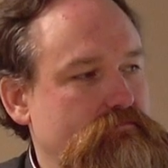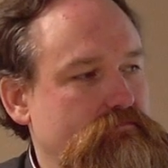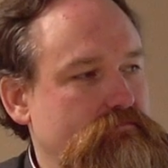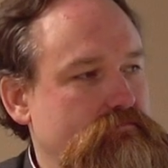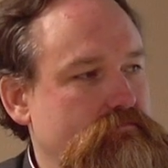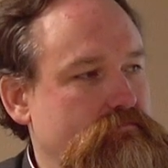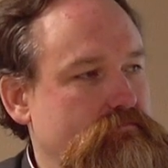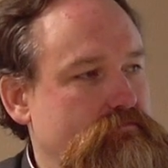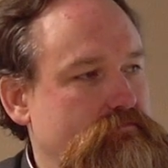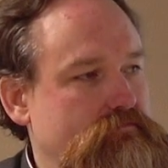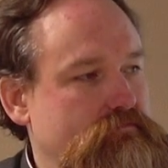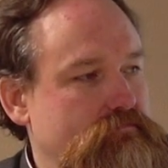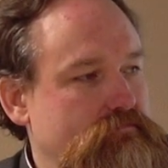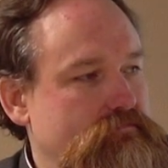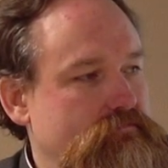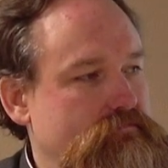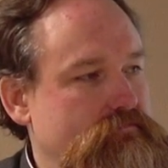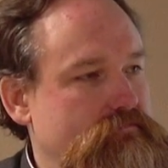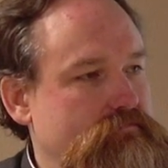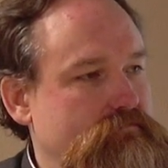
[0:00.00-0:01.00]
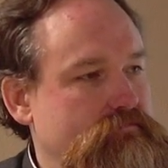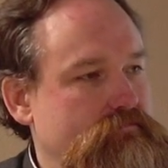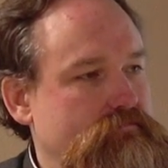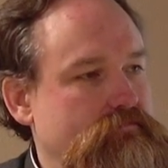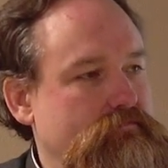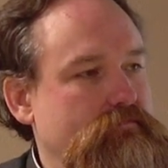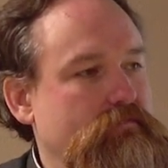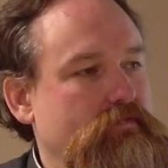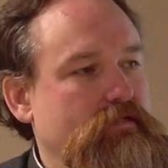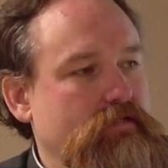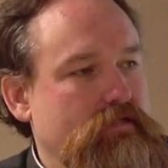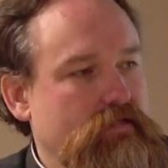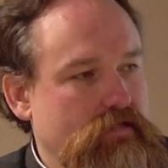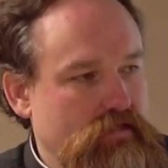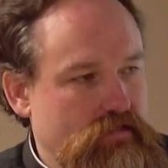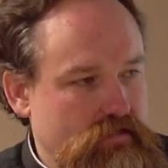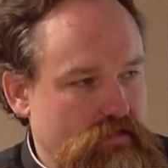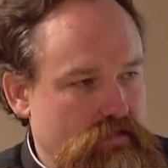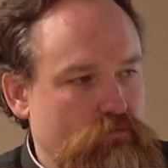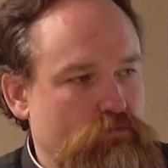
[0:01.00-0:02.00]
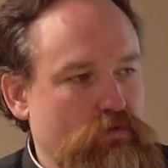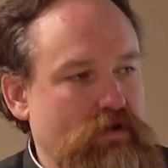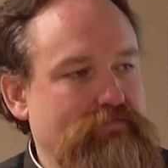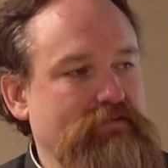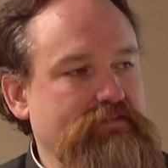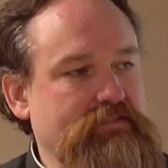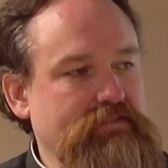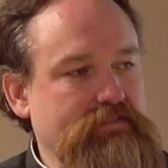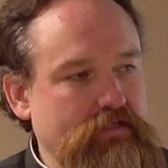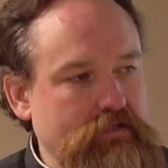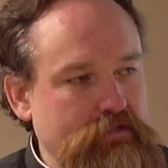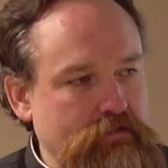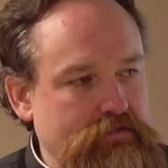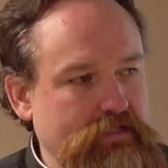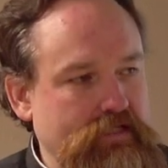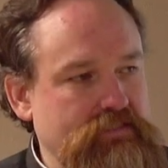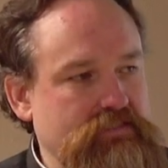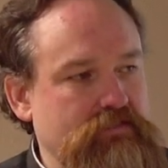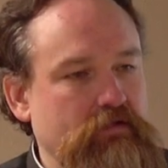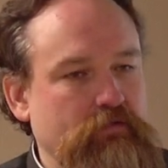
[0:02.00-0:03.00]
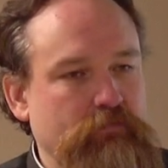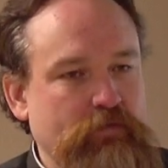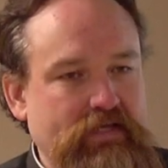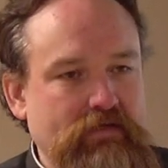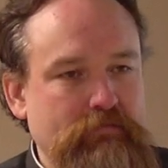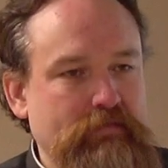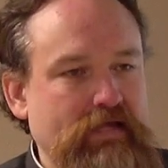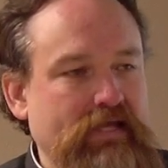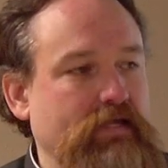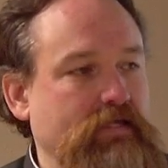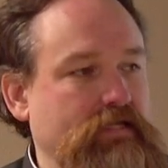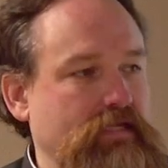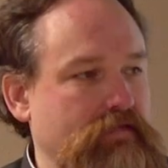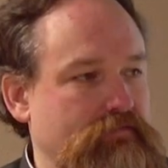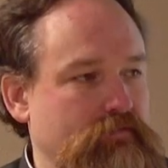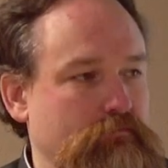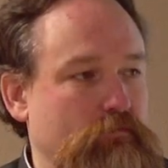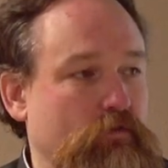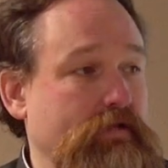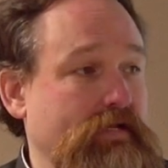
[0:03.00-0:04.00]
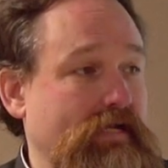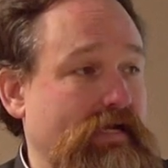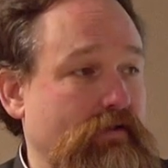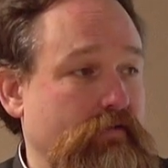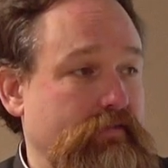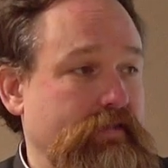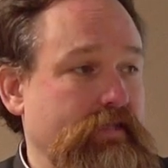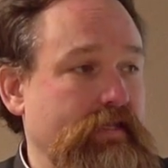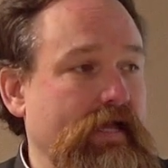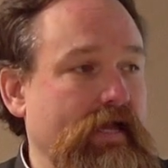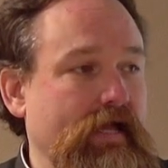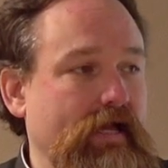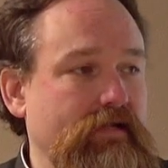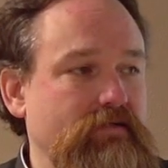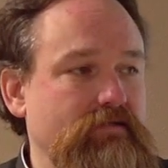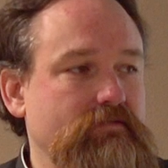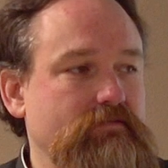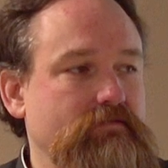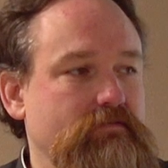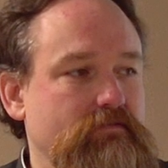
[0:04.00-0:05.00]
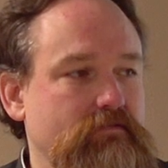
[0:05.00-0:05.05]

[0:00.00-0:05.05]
references in the New Father Testament. speaking. References in the New Testament, we can make it even more narrow than that.